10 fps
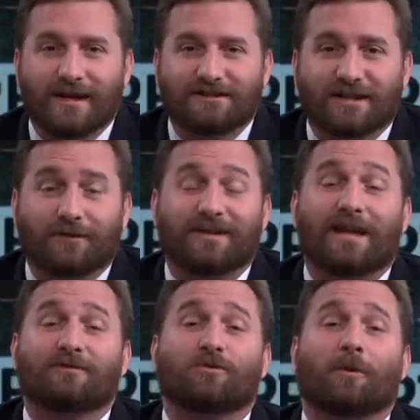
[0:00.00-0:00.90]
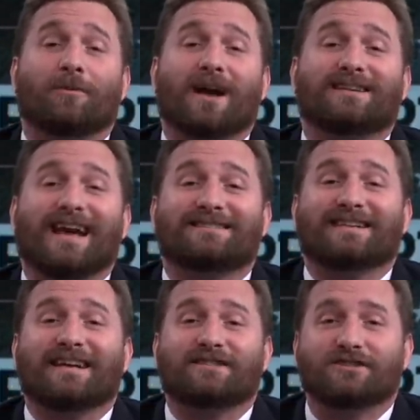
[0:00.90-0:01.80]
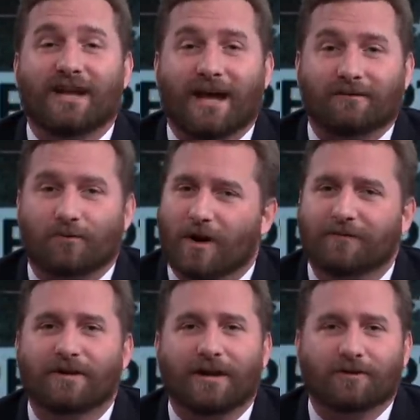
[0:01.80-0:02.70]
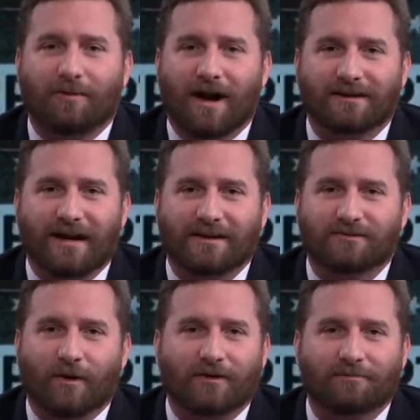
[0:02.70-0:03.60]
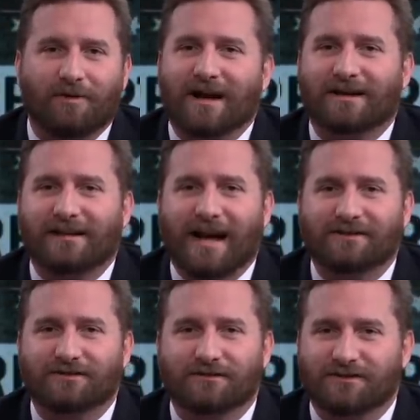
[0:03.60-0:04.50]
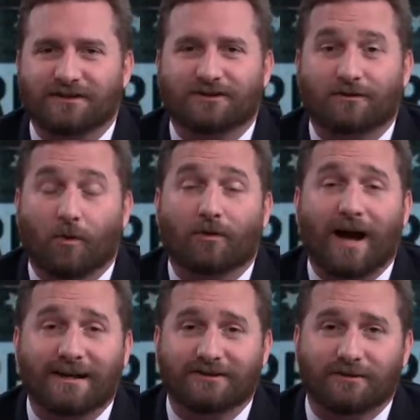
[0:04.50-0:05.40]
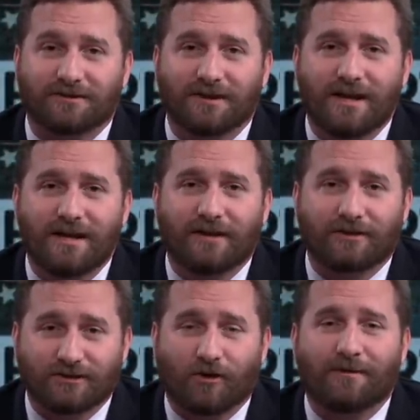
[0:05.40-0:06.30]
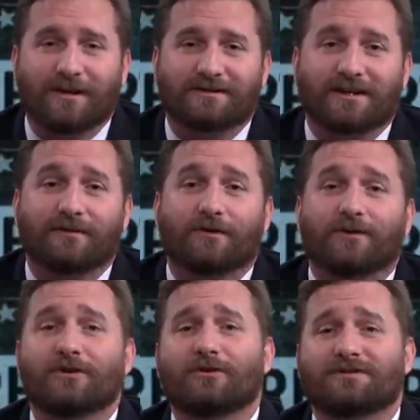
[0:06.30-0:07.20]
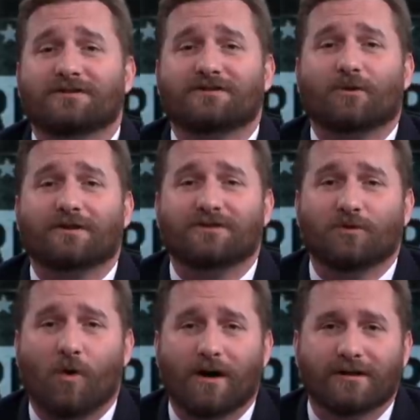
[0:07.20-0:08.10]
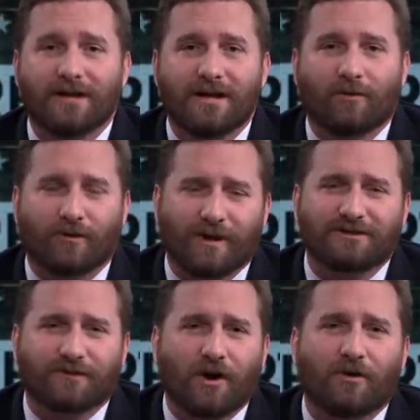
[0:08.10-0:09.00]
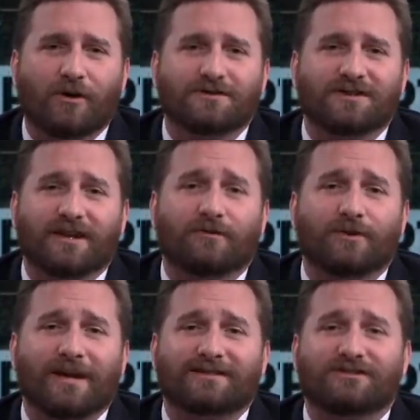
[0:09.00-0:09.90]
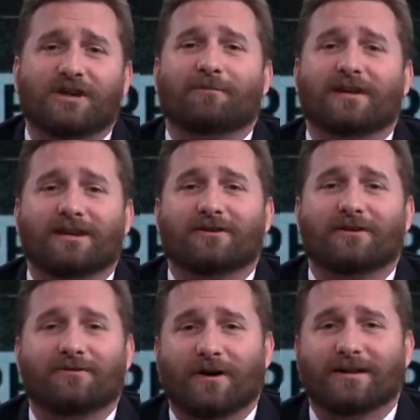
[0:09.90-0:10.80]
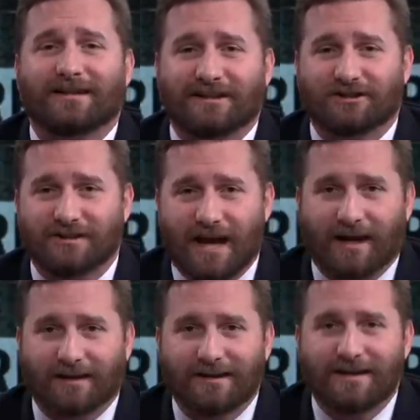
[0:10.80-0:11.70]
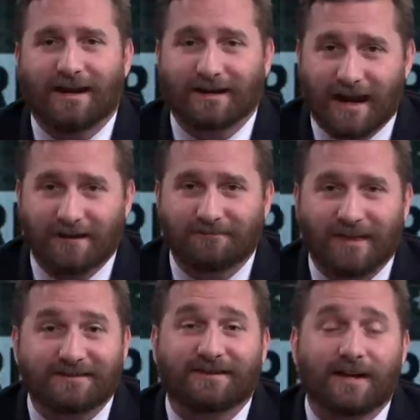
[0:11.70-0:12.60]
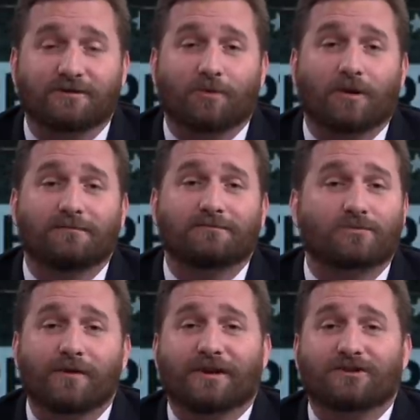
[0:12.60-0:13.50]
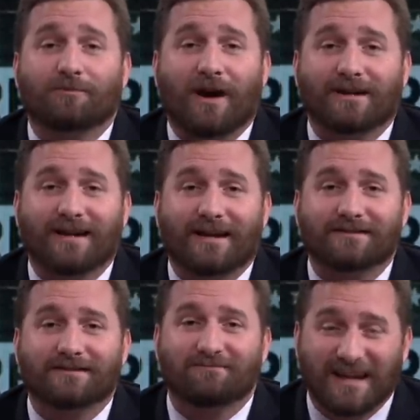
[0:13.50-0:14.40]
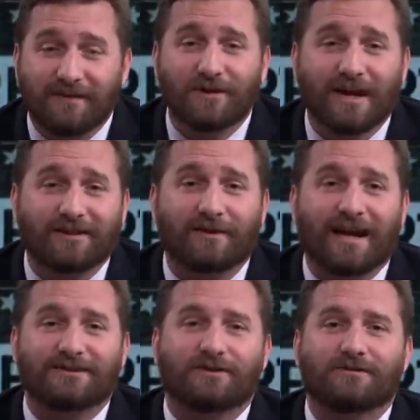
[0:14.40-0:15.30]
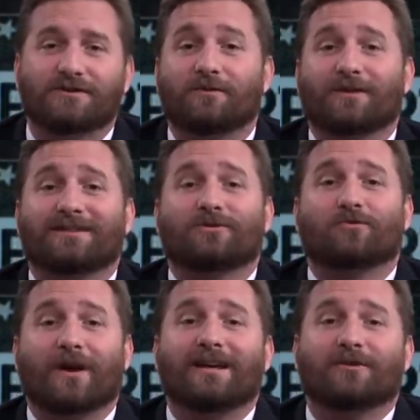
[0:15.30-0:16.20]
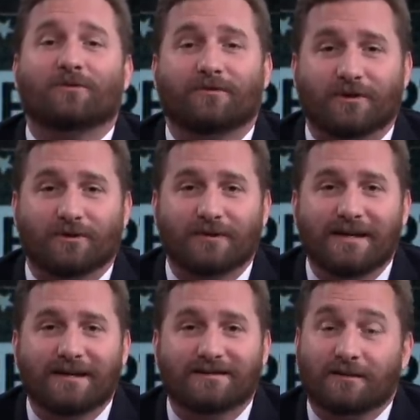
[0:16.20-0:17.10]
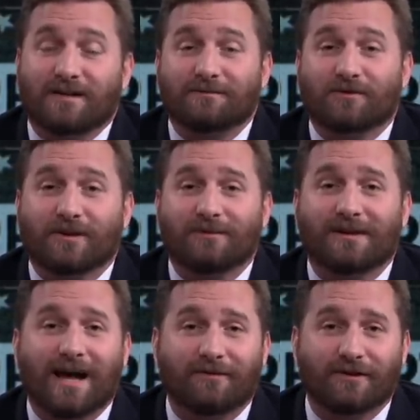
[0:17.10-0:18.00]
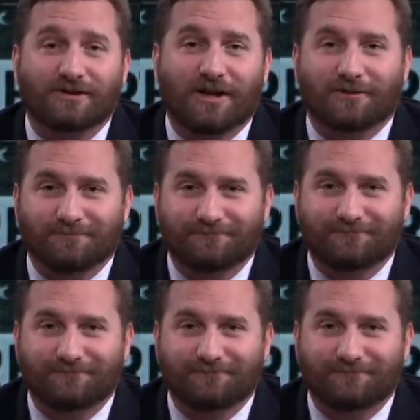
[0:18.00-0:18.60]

Check out the Damage Report podcast each day, wherever you get your podcasts, whether Pocket Casts or Stitcher or iTunes. You can join me as I give you the news and stories you want, with a range of co-hosts and interview guests jumping in on the fun each day. Again, that's the Damage Report, wherever you get your podcasts. And if you get them at iTunes, don't forget to rate and review. Sometimes I'll read them live on the show.